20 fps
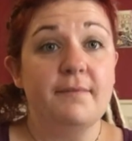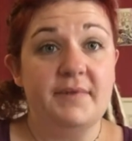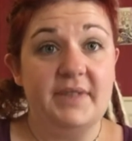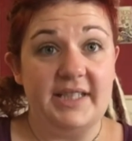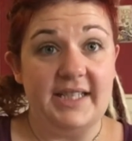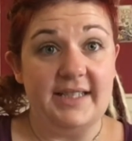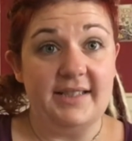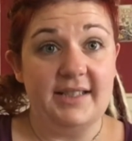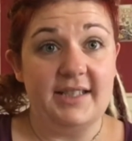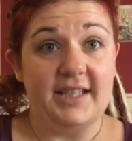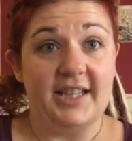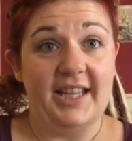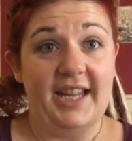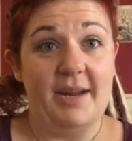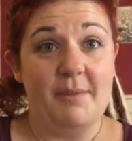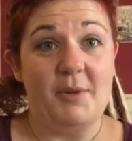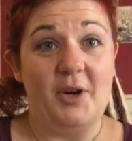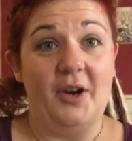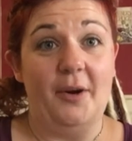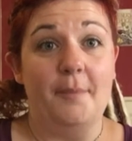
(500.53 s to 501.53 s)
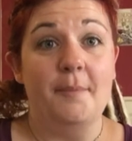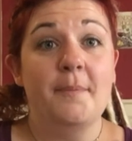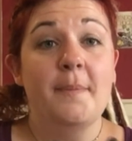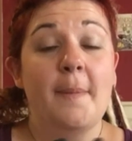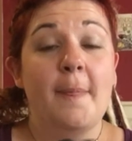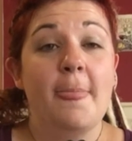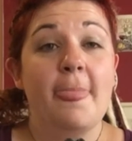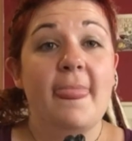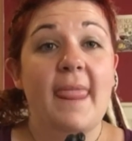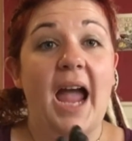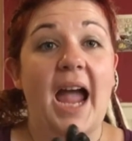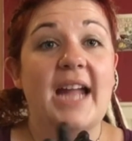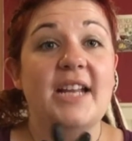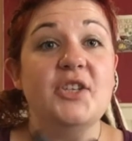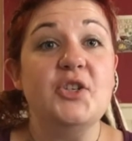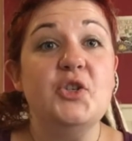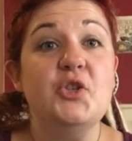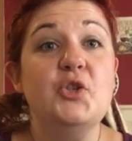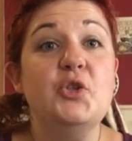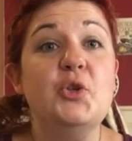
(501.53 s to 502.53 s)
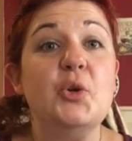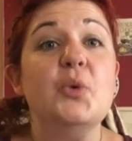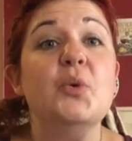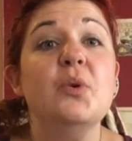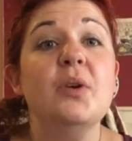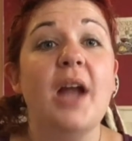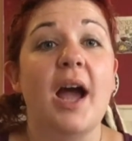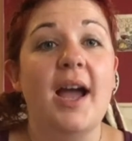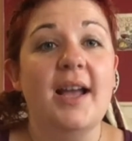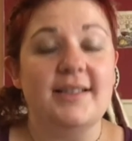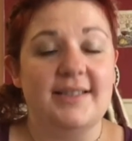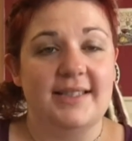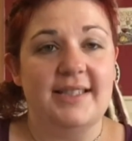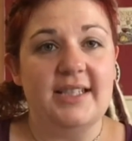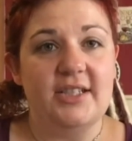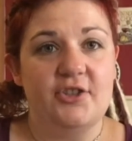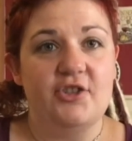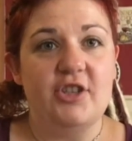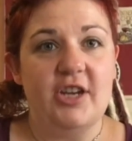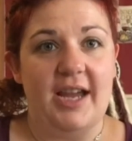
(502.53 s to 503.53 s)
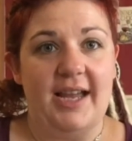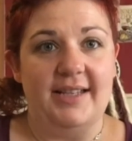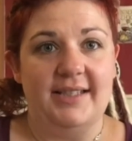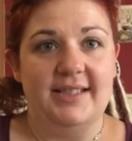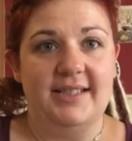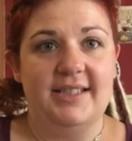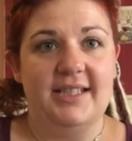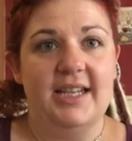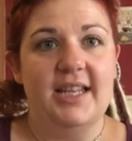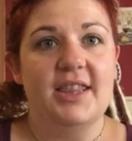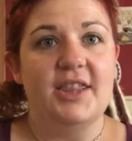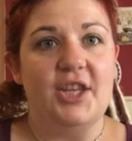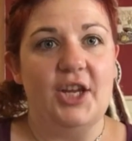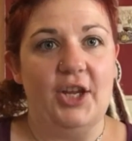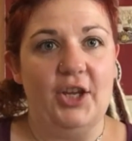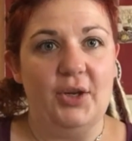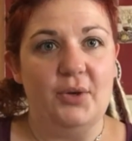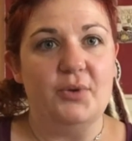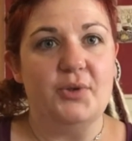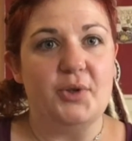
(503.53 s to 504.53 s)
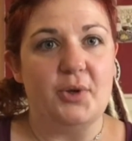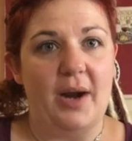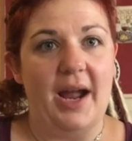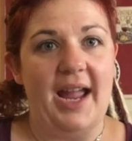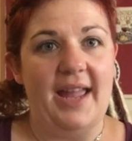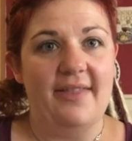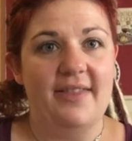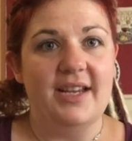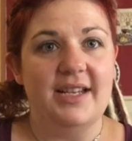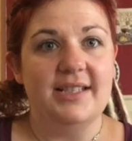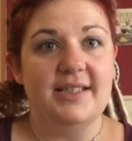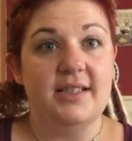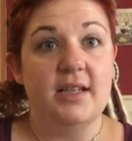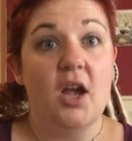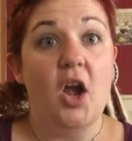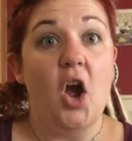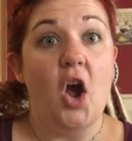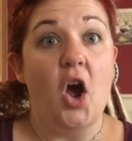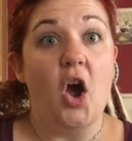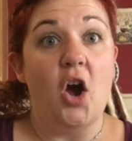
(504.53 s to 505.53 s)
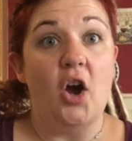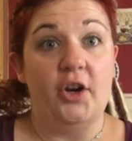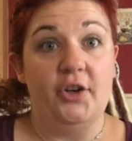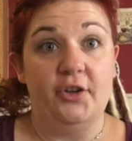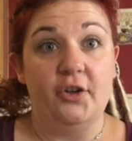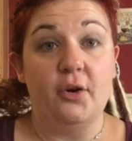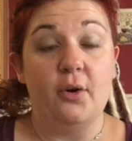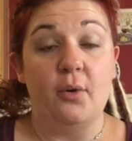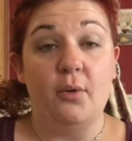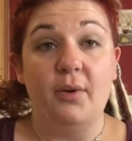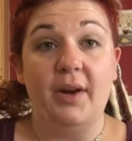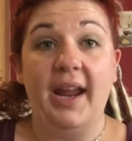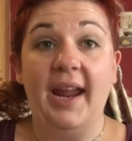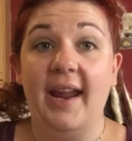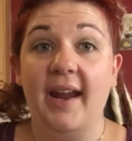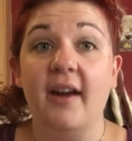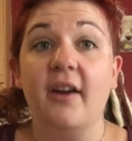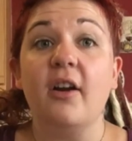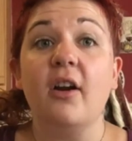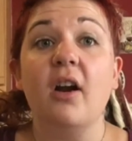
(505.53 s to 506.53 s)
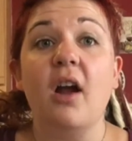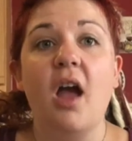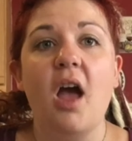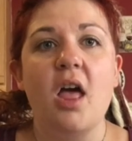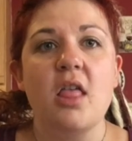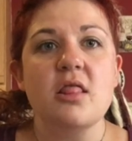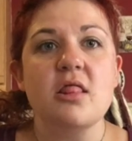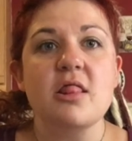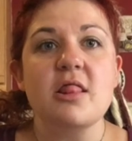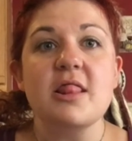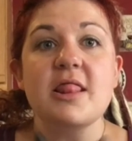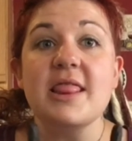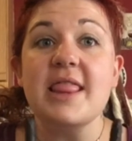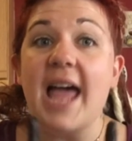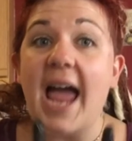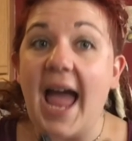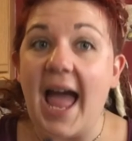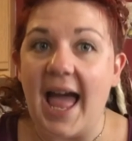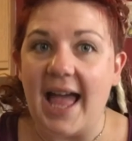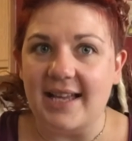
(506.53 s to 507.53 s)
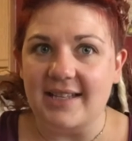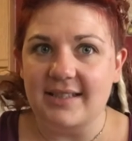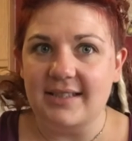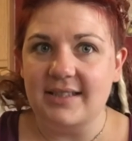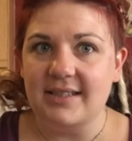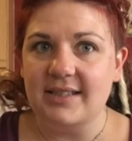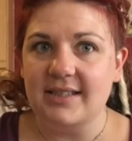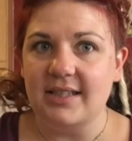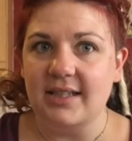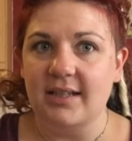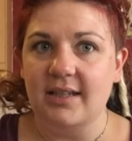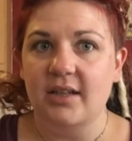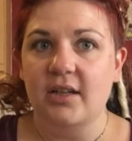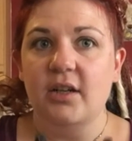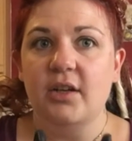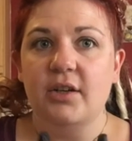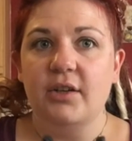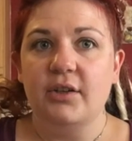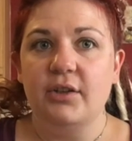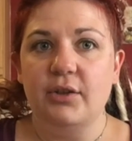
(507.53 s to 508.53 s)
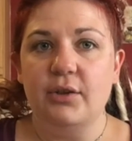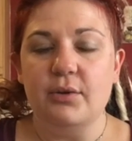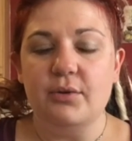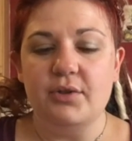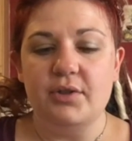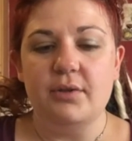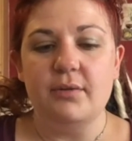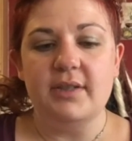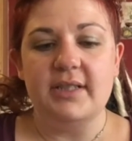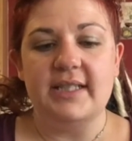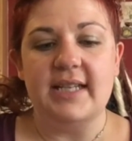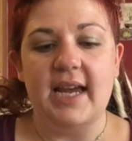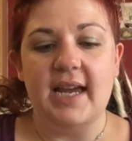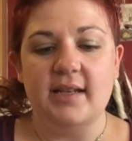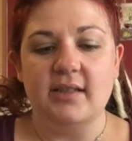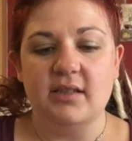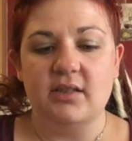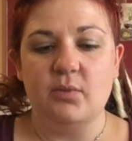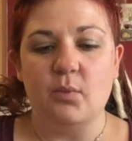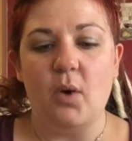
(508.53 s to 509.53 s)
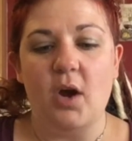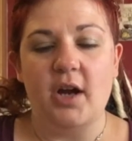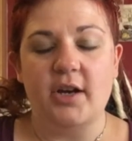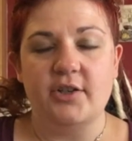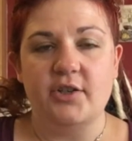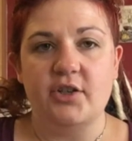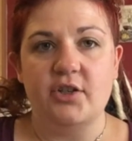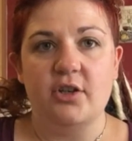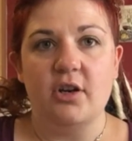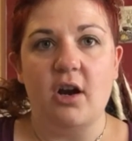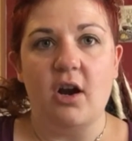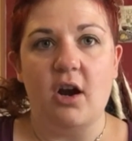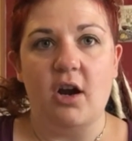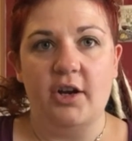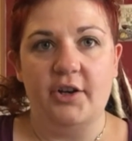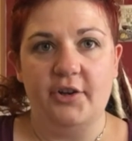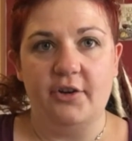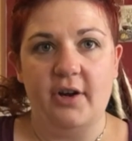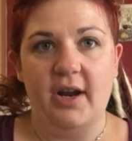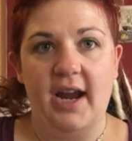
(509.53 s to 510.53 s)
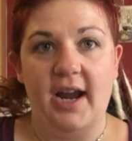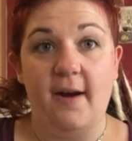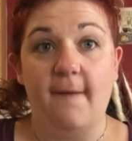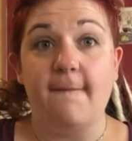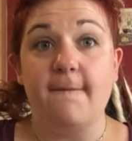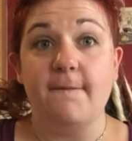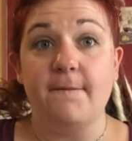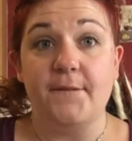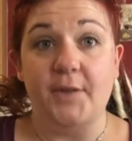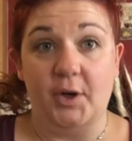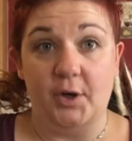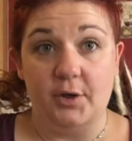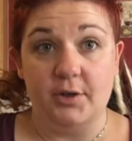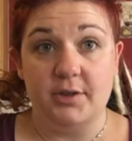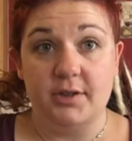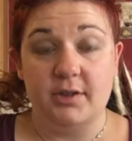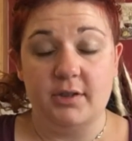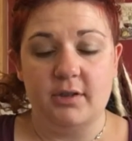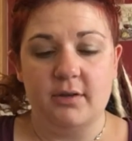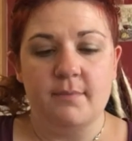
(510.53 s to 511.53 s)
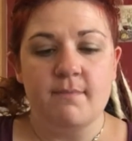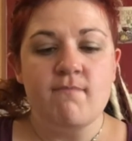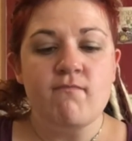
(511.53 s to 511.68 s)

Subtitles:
Disclaimer, I do not suggest that you try this on your own hair unless you do a test swatch on your hair first.